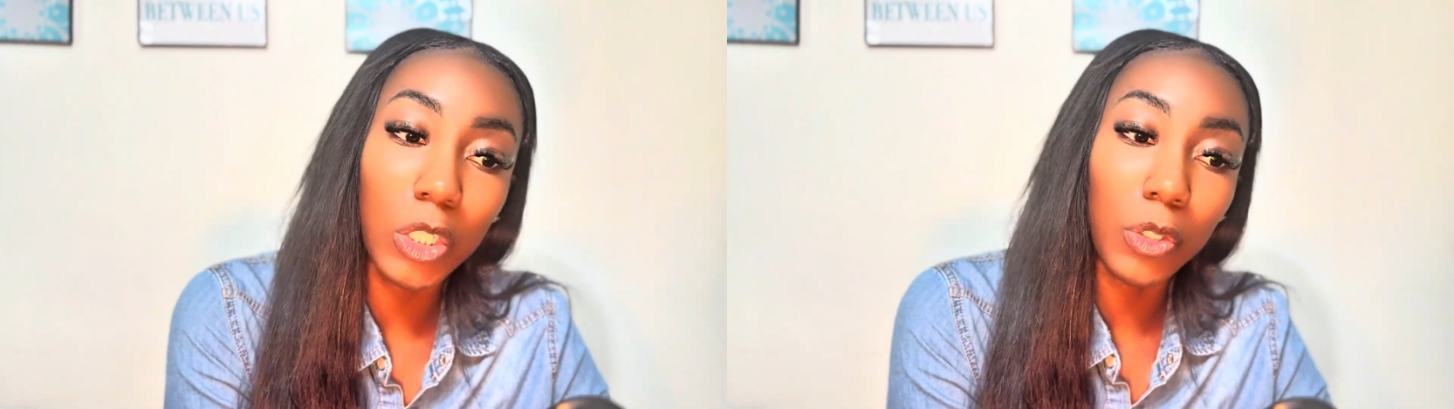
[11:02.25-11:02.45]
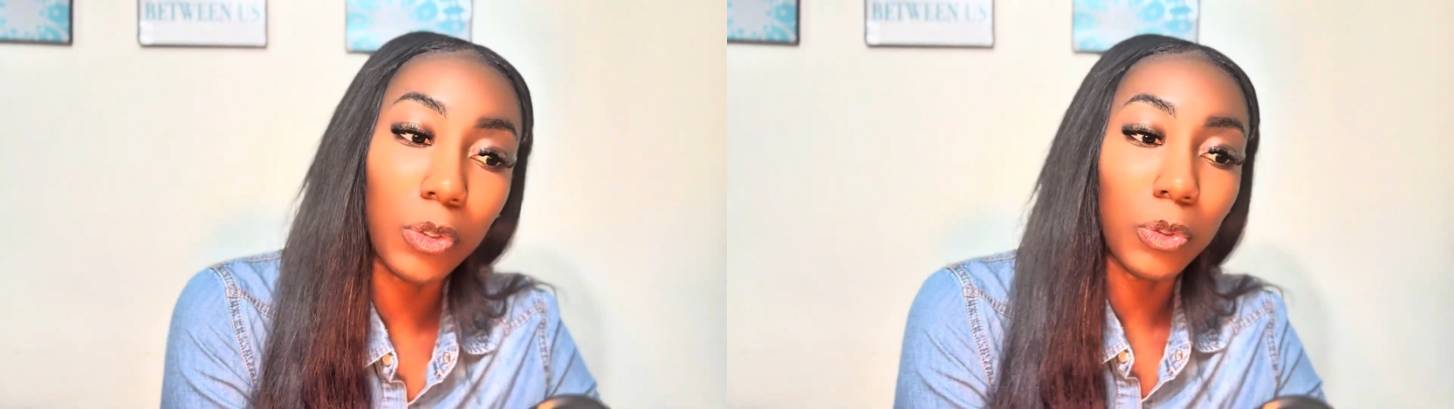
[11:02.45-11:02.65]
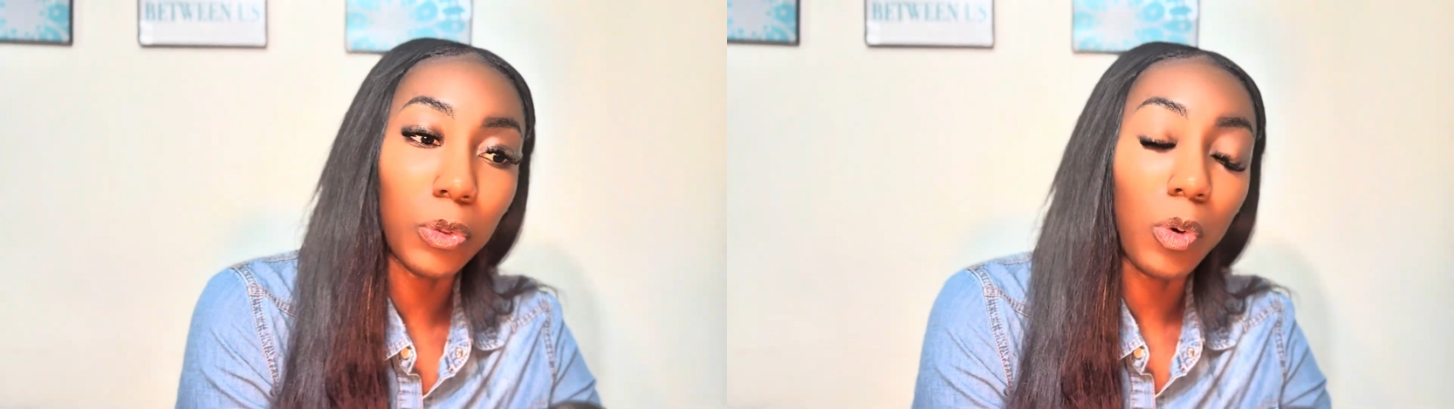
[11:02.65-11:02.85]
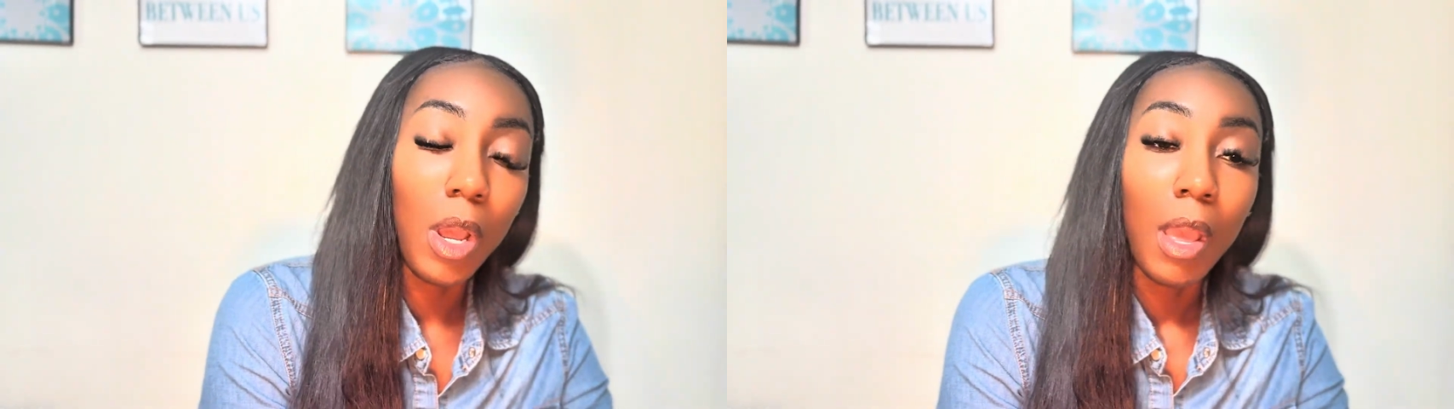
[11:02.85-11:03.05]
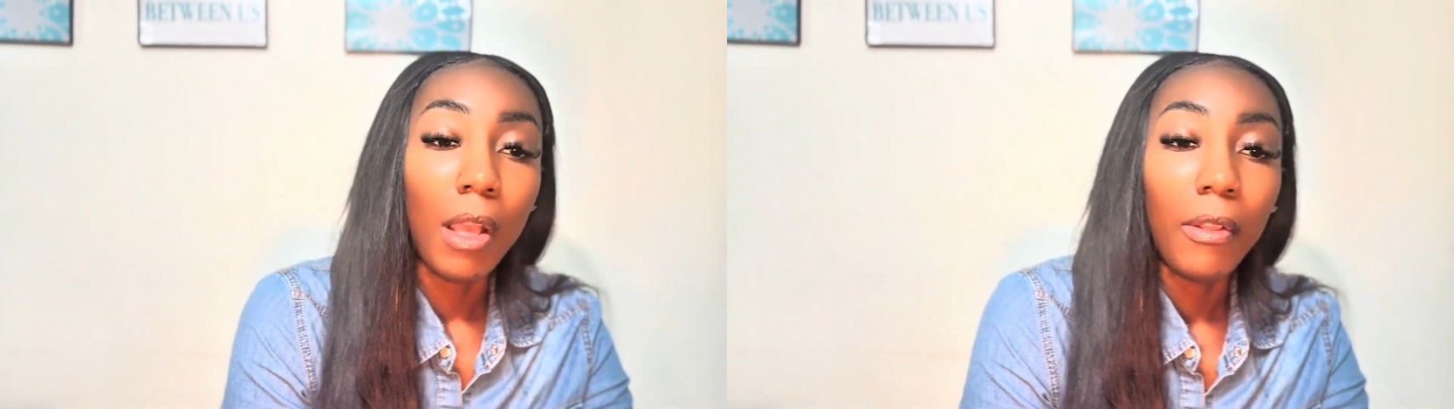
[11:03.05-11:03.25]
to
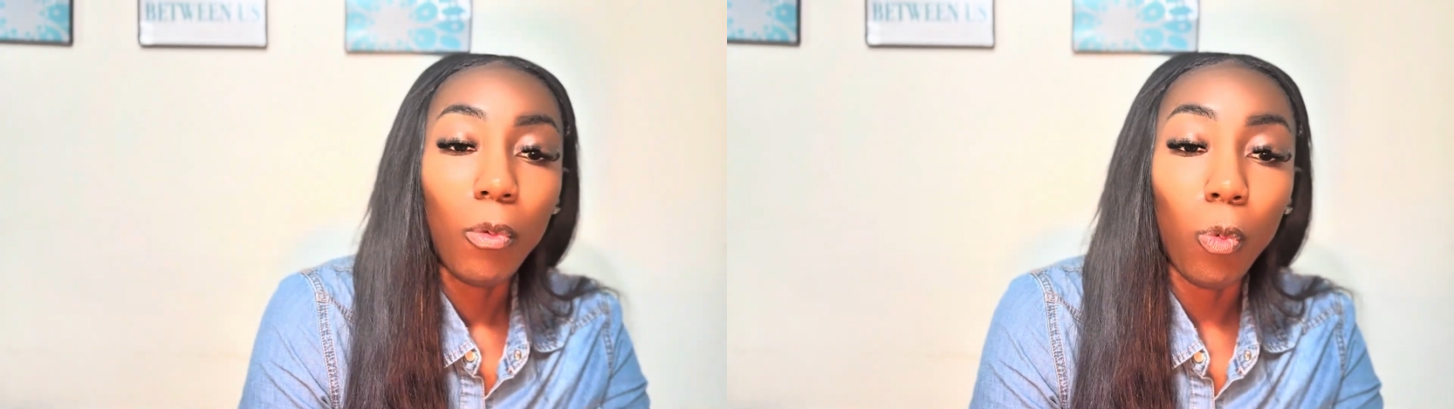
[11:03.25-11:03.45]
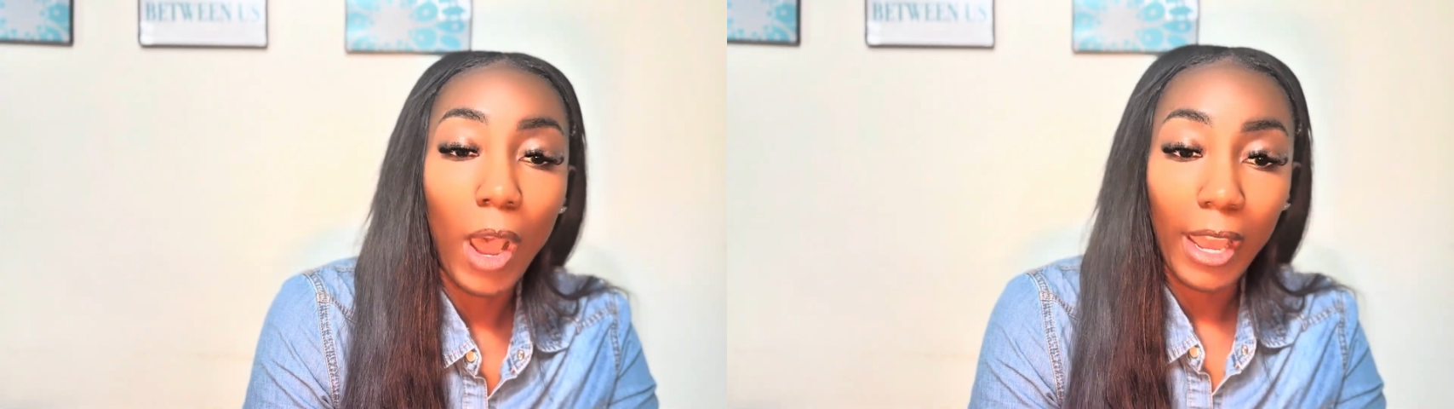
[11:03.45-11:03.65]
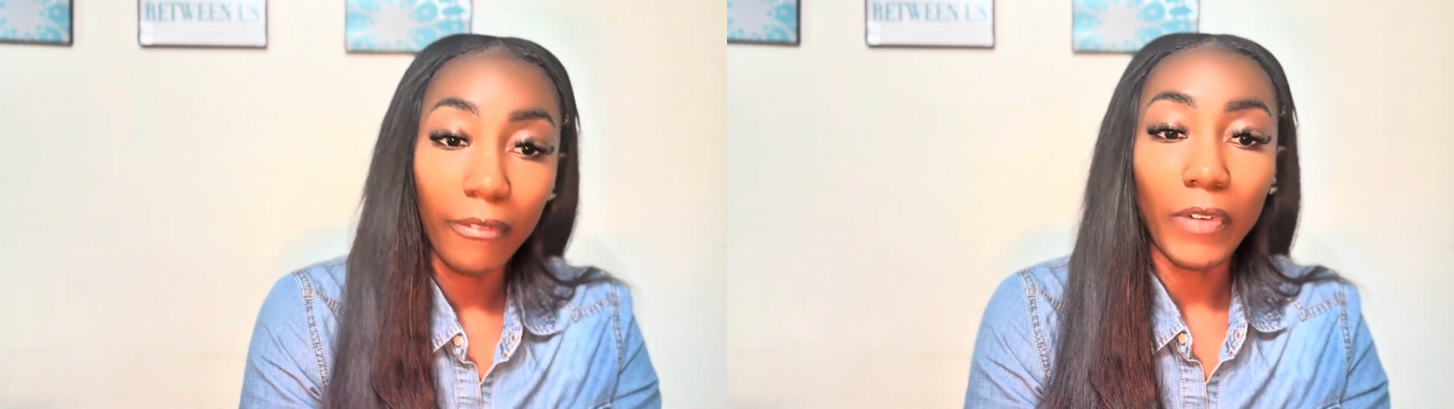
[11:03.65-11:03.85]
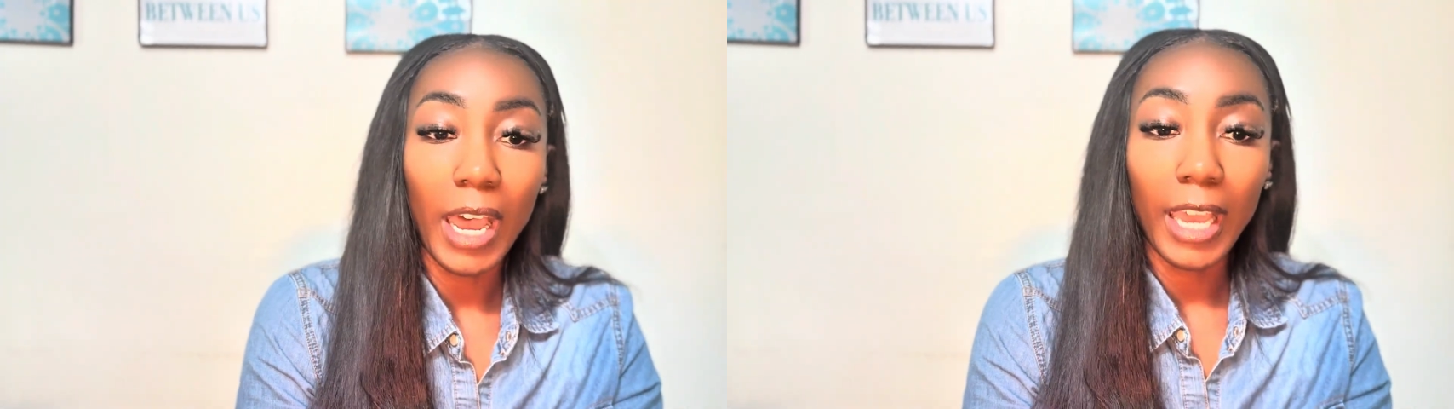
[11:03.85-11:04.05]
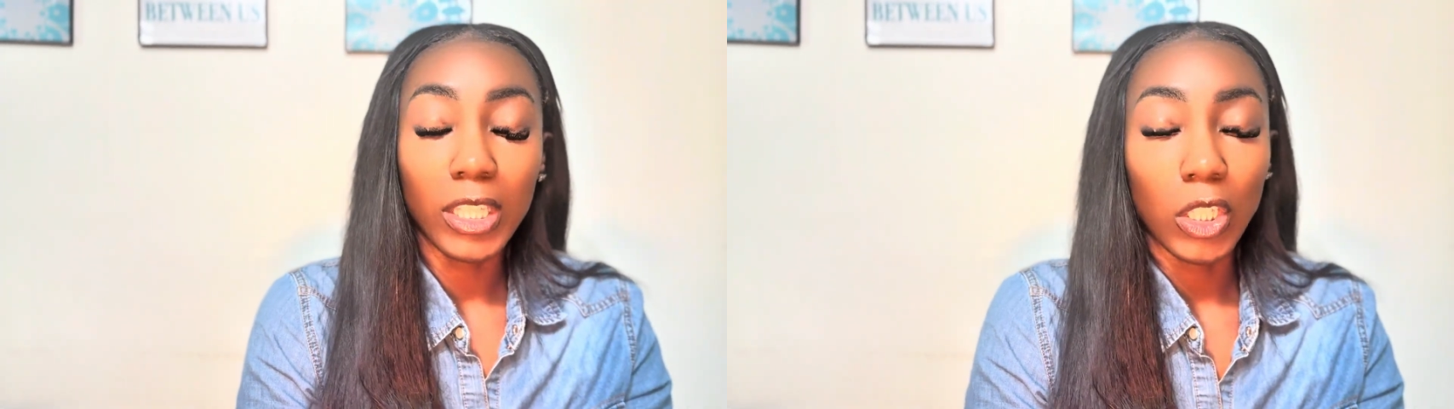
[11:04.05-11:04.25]

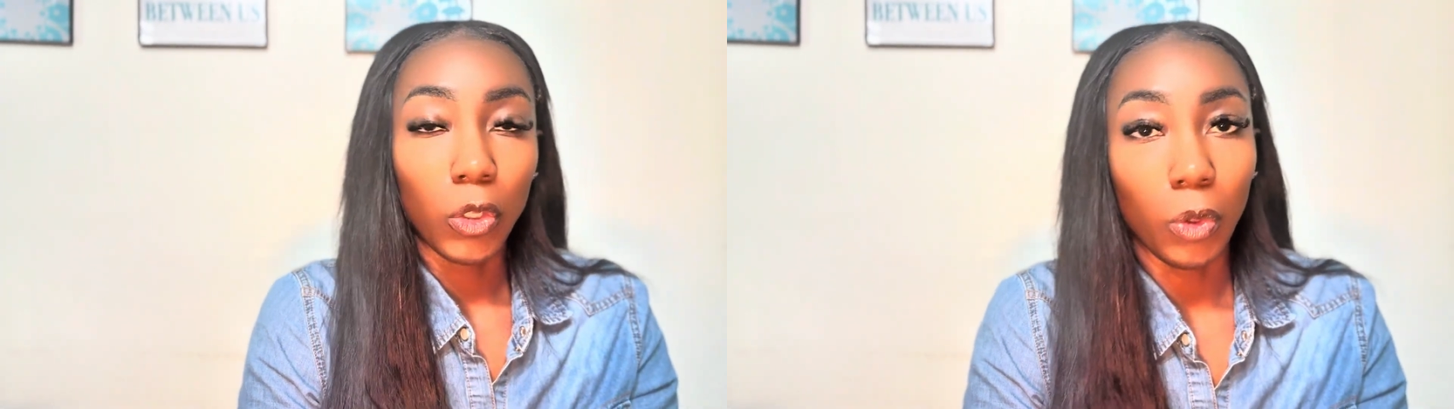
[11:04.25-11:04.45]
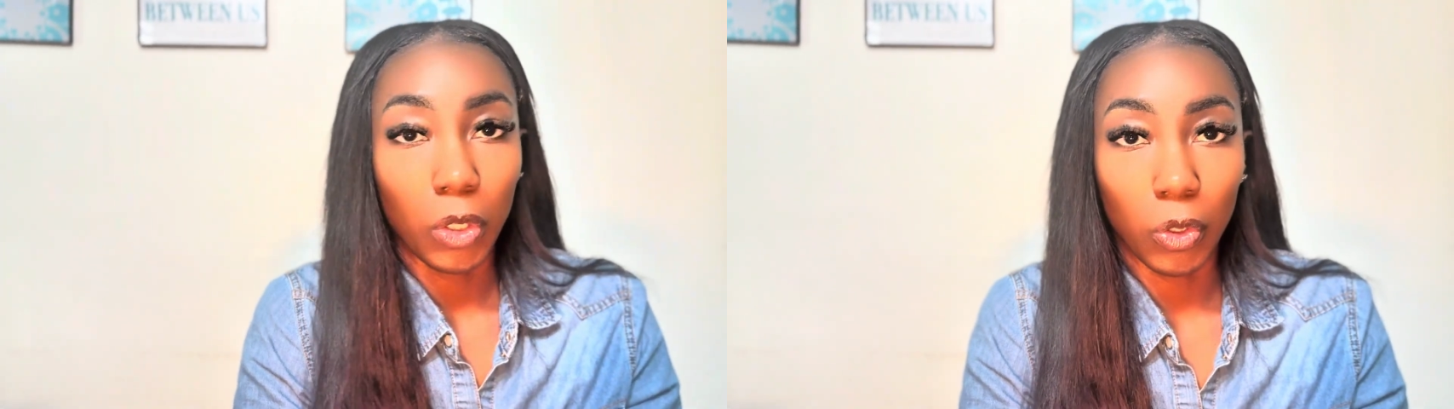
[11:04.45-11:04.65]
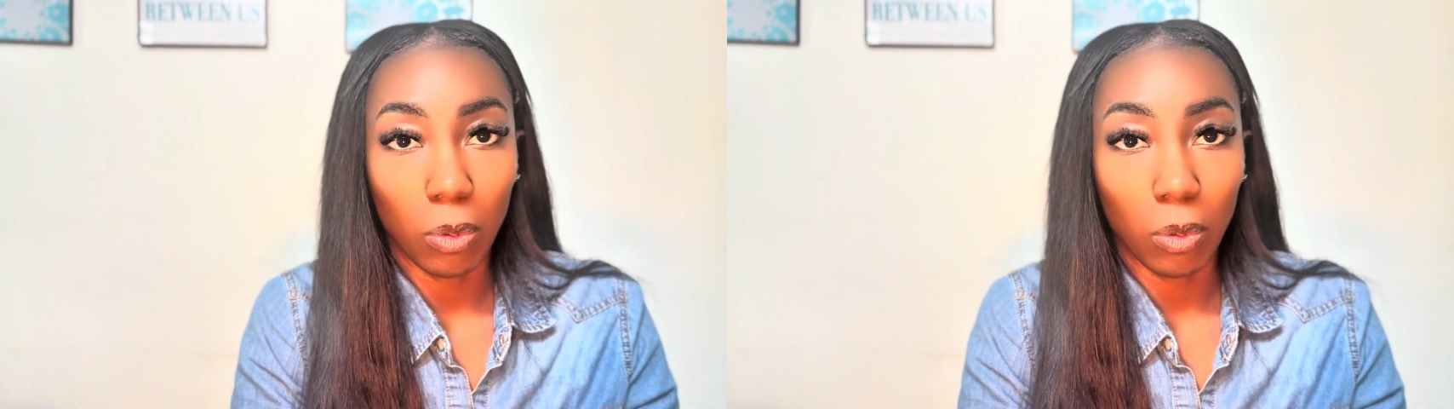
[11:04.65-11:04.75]
Wi-Fi, so you can do